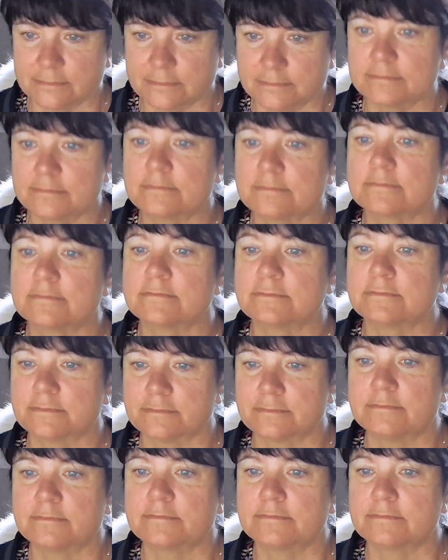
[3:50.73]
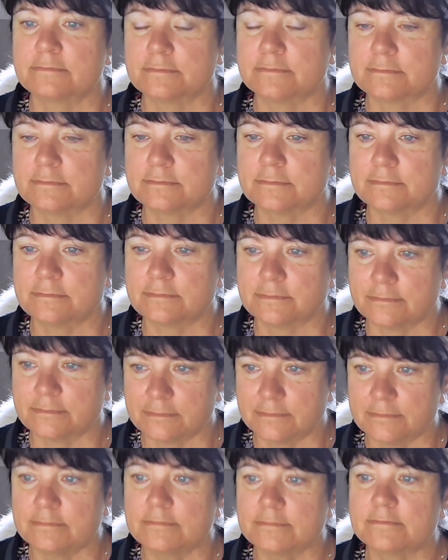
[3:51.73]
I have to admit, I missed the
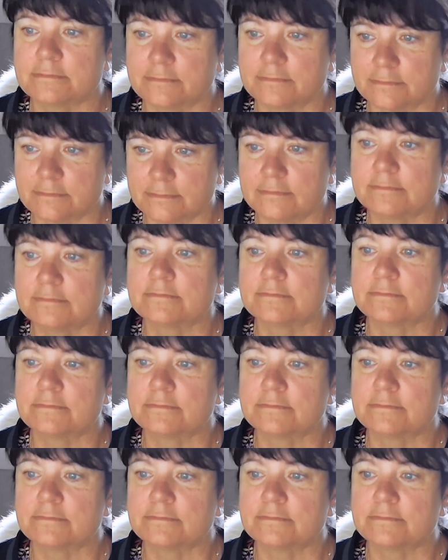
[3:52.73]
deadline. It was 7